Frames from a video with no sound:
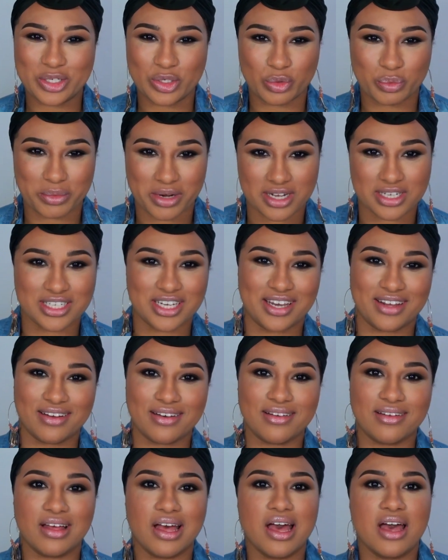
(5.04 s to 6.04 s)
to my
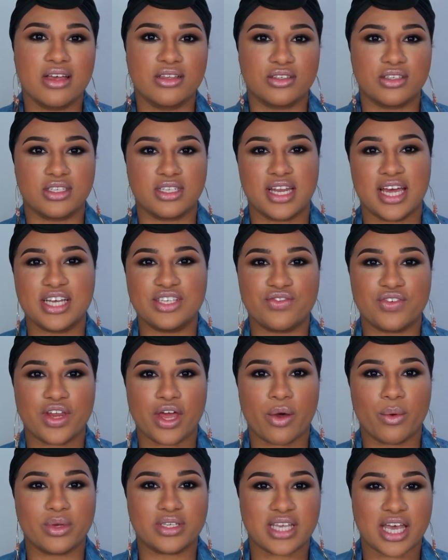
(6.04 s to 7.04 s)
channel. So today's
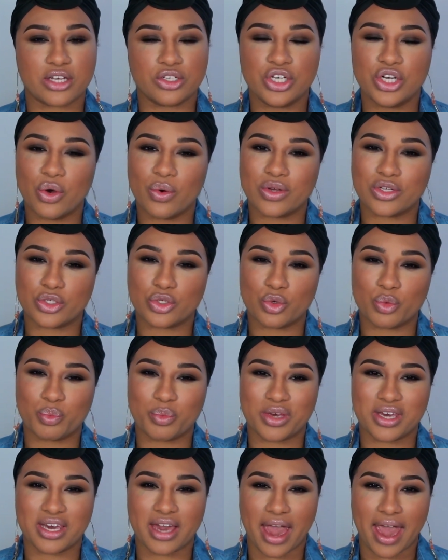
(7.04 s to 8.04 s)
video is actually going to
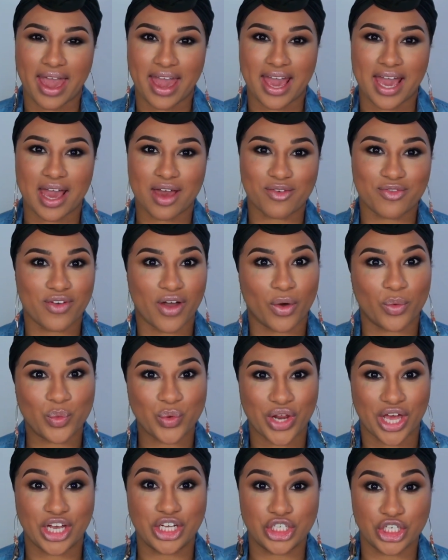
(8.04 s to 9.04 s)
be a
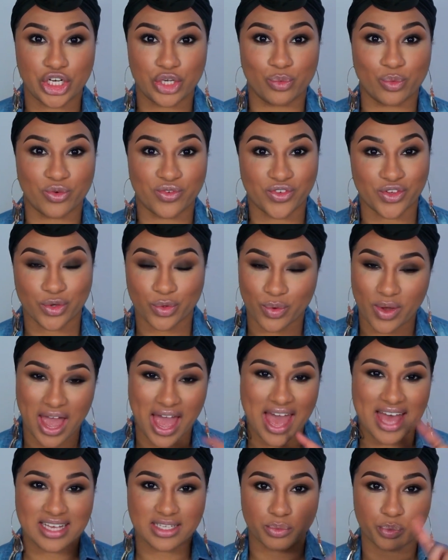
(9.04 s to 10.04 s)
foundation review
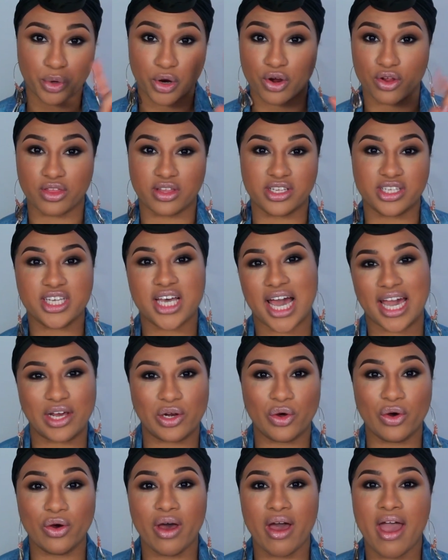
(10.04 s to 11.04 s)
as per the
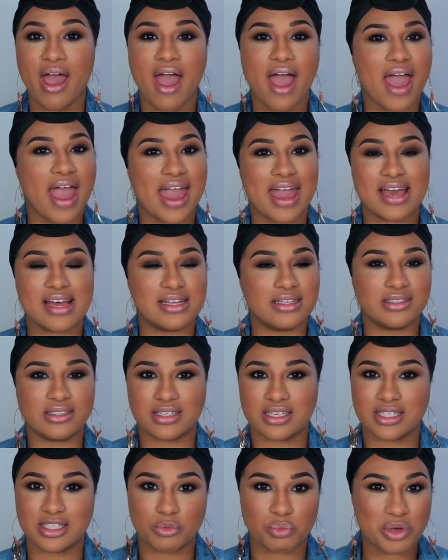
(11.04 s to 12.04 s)
title and
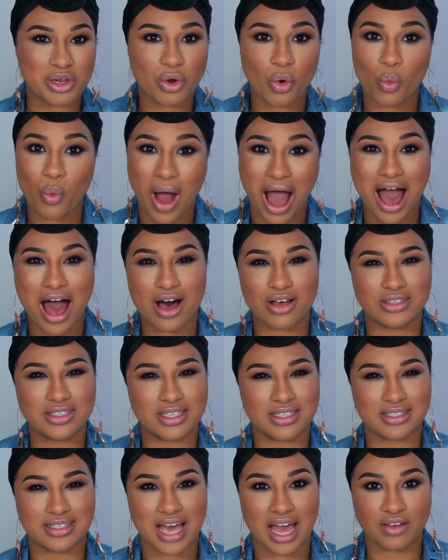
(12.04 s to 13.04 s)
it's been a while
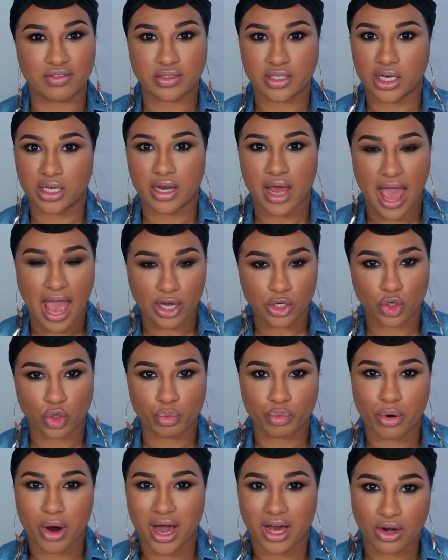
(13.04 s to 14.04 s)
since I've done an actual
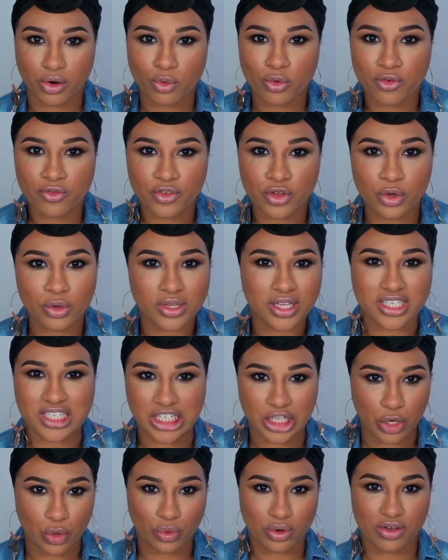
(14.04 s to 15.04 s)
product review let
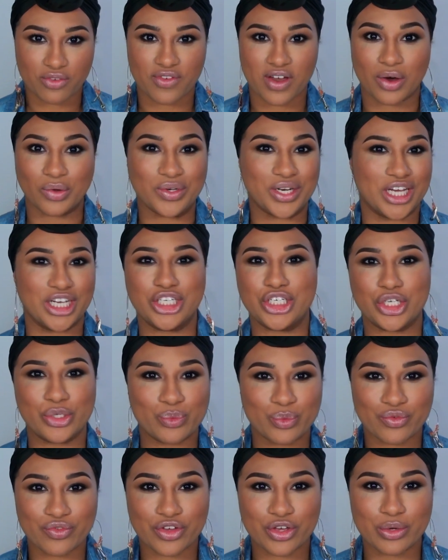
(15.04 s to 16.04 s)
alone a foundation
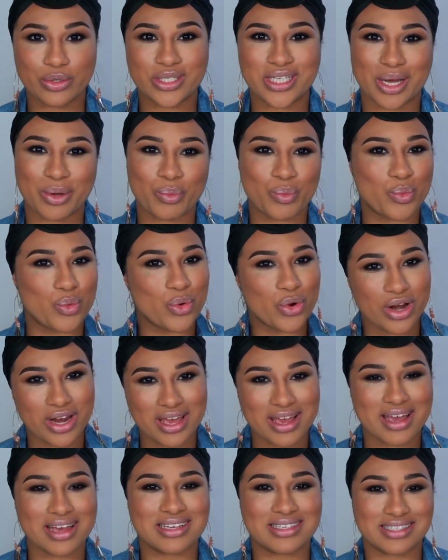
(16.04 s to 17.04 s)
review so I'm
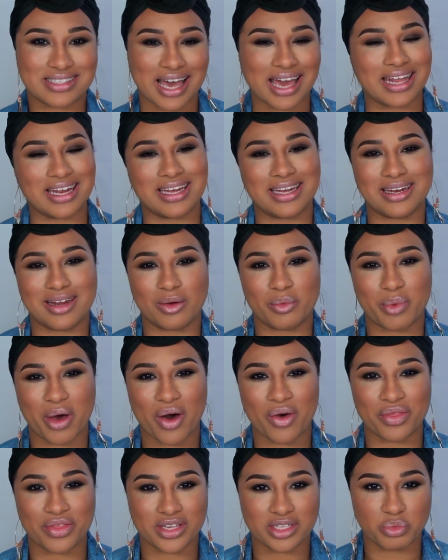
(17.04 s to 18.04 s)
pretty excited
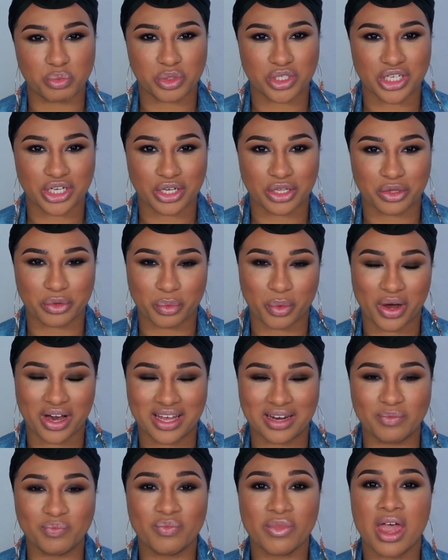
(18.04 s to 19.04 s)
about this particular
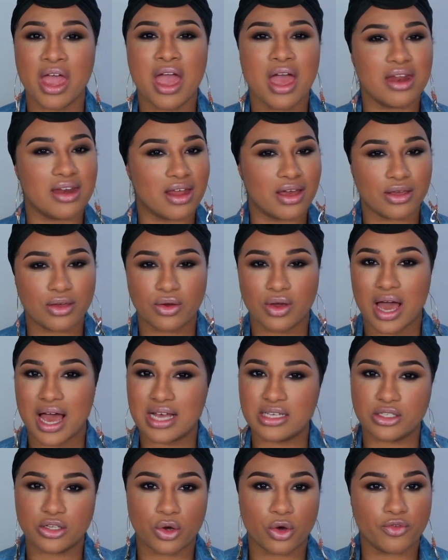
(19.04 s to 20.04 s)
one. Now you
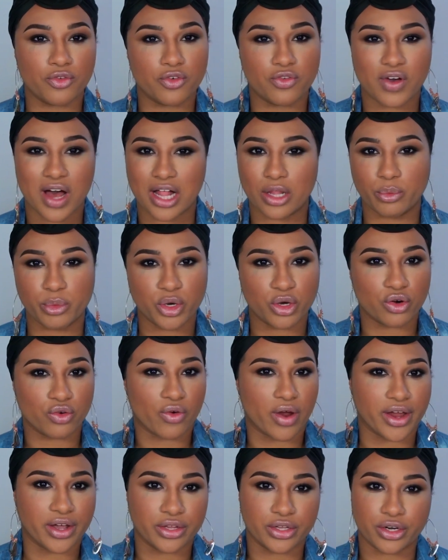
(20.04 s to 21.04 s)
guys know if you follow me on a
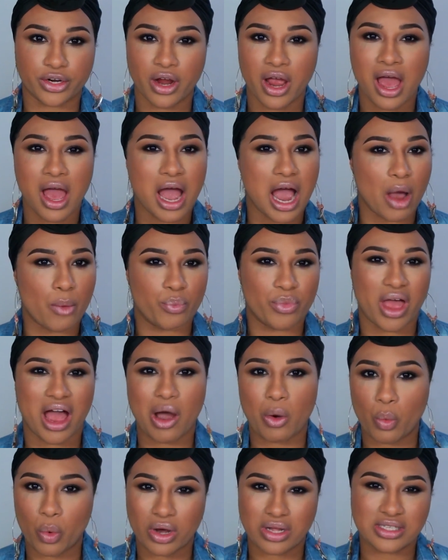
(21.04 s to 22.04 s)
regular I'm
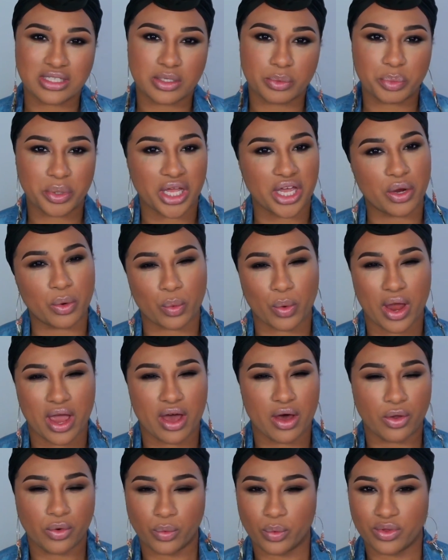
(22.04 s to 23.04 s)
not one to play
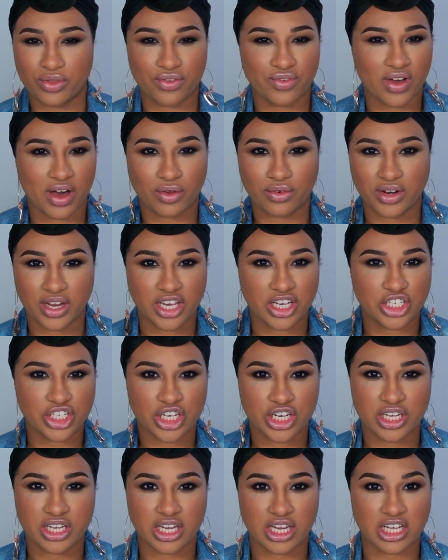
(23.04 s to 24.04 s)
around with
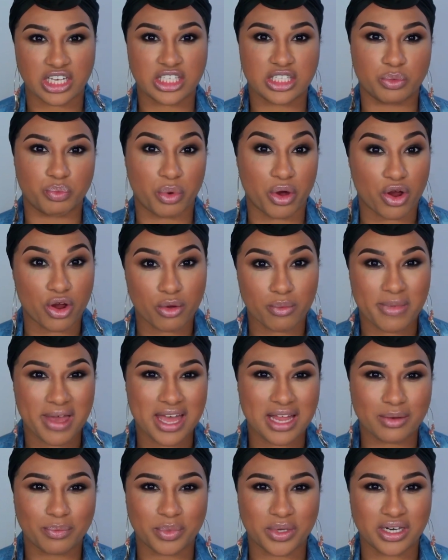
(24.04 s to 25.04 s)
foundation and
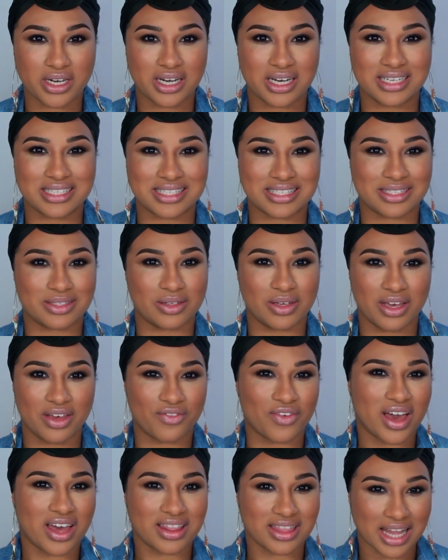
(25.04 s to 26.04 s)
experiment because
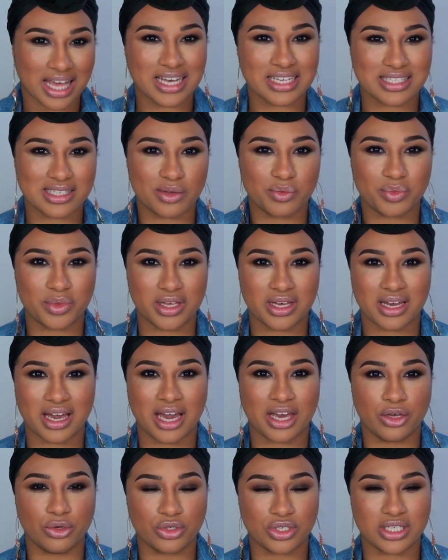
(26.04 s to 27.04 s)
if I like something I
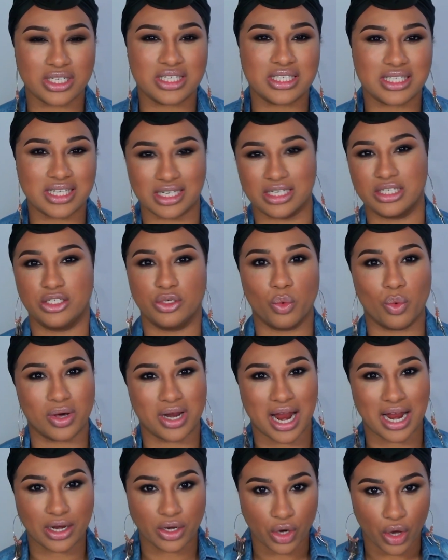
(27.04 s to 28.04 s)
usually stick to what
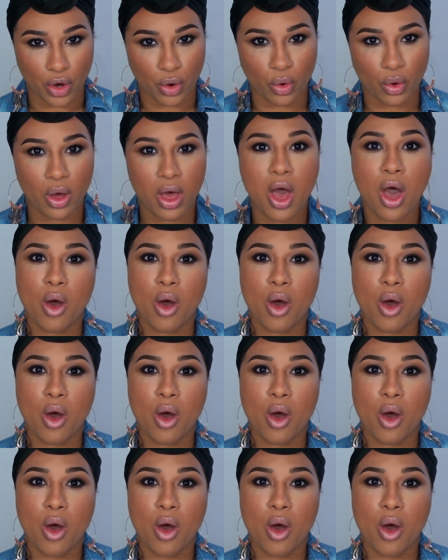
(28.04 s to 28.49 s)
I know